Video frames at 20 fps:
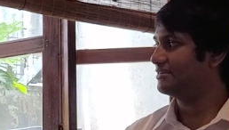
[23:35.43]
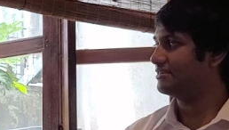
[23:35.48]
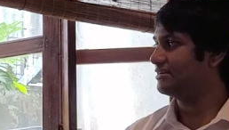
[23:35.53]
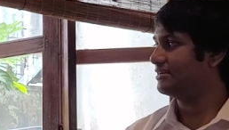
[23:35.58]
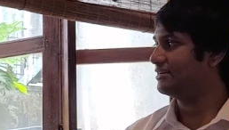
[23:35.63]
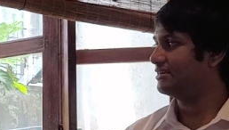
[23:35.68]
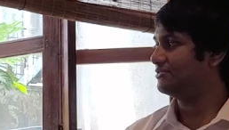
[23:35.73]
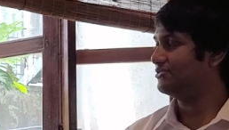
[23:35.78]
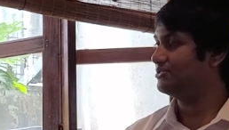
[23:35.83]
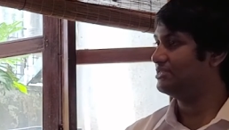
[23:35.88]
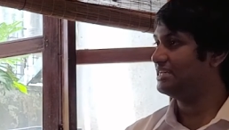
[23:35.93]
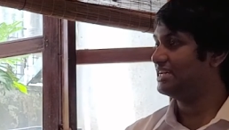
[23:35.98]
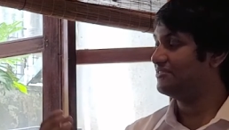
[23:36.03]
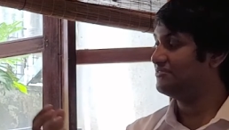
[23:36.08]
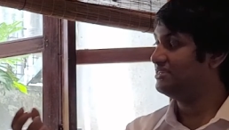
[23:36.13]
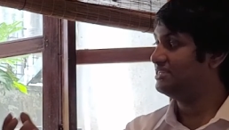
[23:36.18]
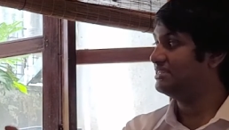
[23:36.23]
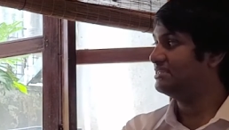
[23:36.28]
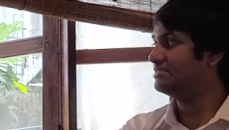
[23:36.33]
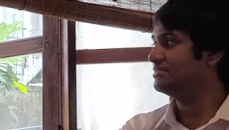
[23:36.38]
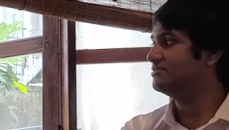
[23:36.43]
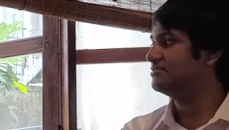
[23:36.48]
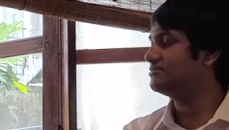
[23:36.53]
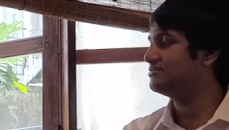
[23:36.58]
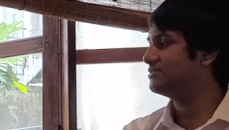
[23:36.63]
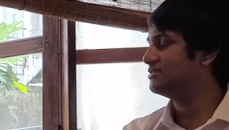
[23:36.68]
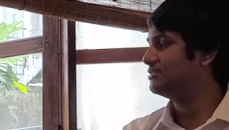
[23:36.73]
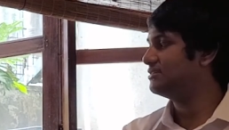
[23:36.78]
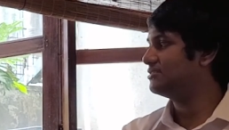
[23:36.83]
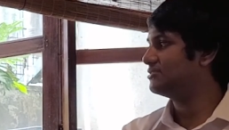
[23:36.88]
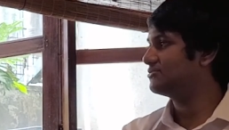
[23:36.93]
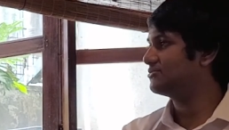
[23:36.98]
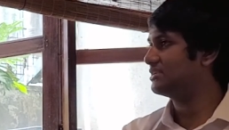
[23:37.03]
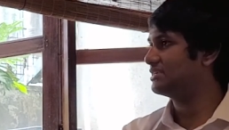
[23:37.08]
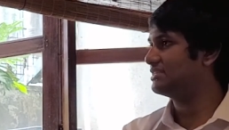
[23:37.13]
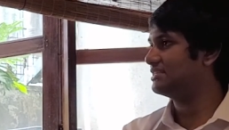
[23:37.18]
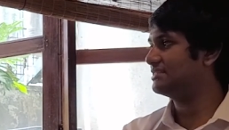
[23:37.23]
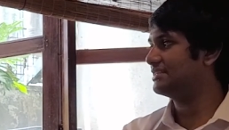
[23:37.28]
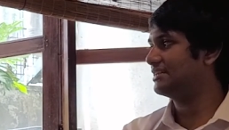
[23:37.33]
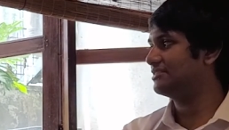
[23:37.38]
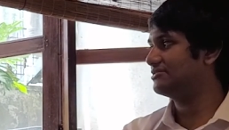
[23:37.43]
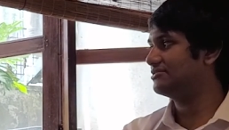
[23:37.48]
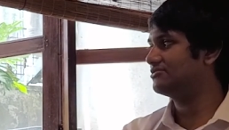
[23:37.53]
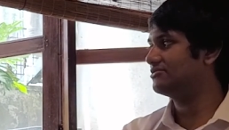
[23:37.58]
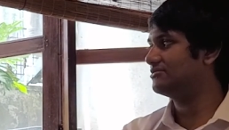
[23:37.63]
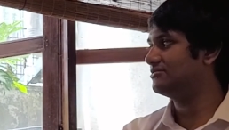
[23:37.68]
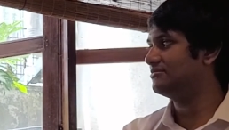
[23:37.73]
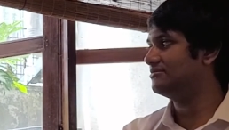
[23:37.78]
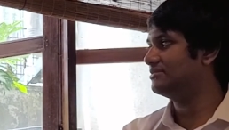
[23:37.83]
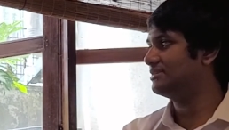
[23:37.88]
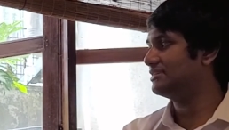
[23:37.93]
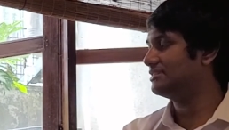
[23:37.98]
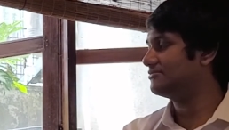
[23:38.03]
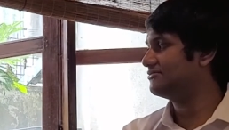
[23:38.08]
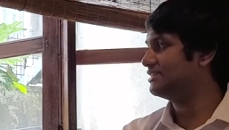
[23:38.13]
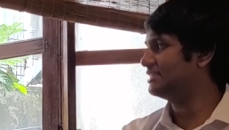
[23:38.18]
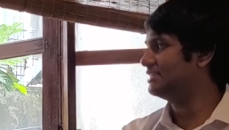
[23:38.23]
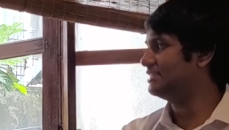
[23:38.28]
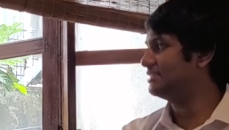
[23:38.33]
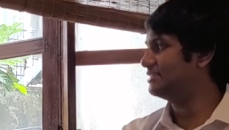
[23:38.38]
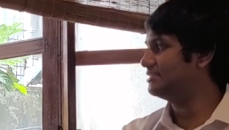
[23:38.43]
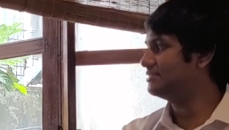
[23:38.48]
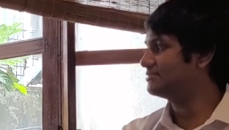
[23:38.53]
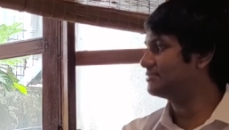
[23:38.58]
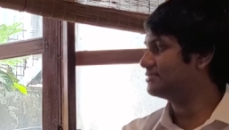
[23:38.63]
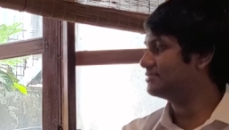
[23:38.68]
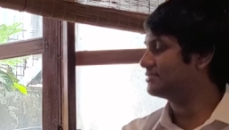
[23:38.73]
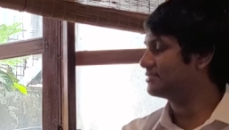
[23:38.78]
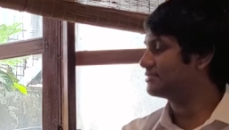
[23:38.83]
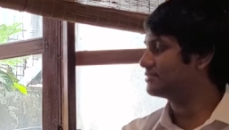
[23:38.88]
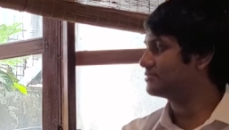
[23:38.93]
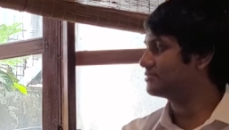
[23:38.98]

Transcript: Yeah. Do they have kids? So yeah. I think that should... And, and also the age, uh,